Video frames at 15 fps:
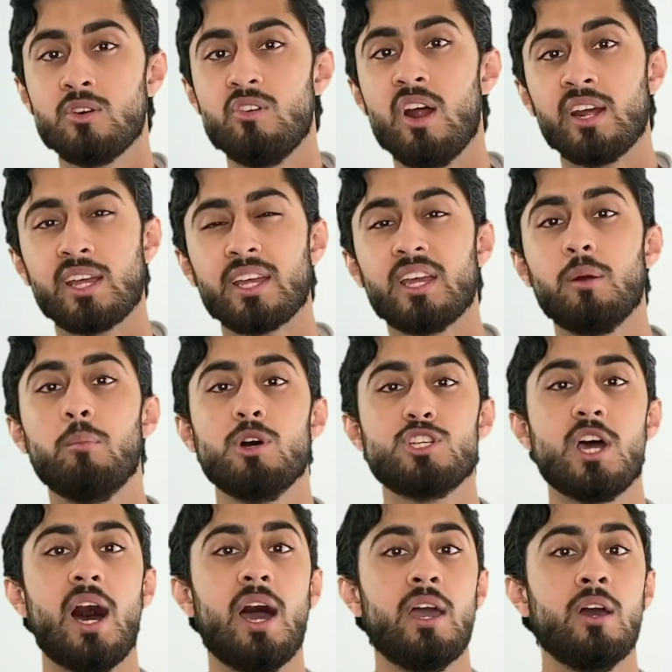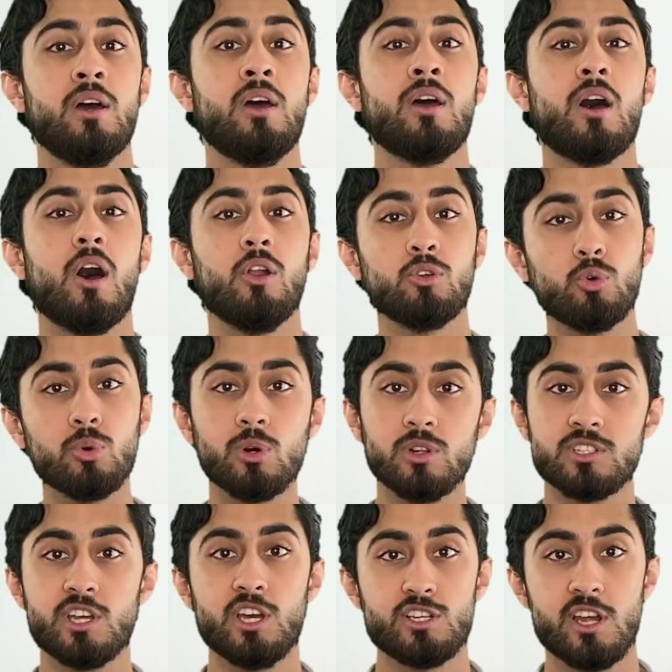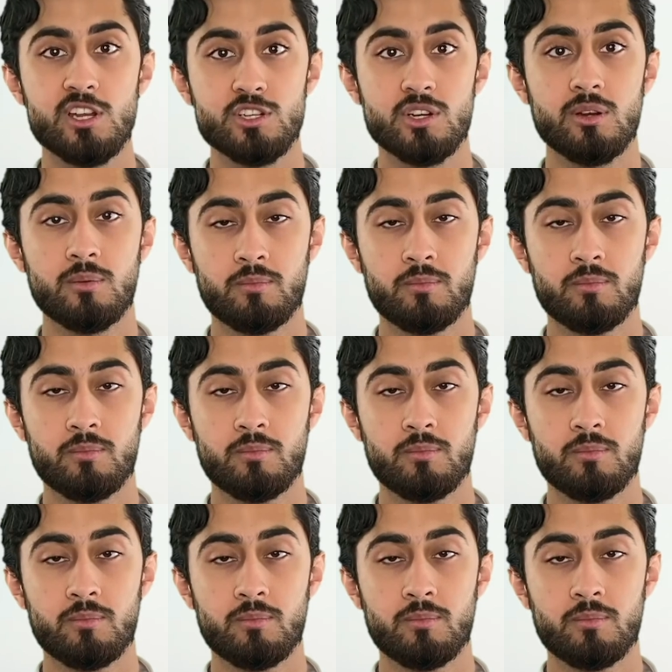ranking it much higher on Google search engine.